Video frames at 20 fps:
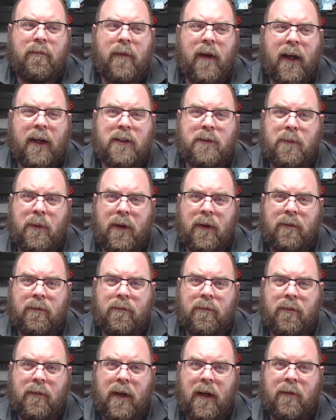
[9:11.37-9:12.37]
expert,
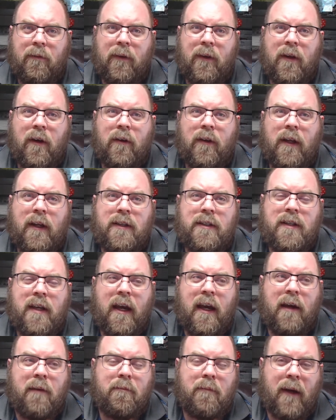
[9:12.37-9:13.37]
even though they
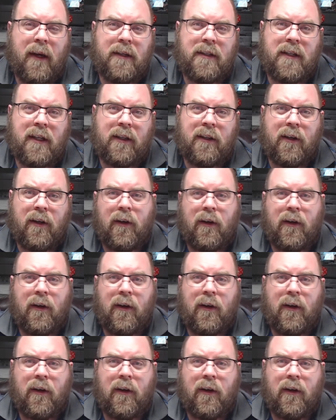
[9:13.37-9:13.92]
say in basic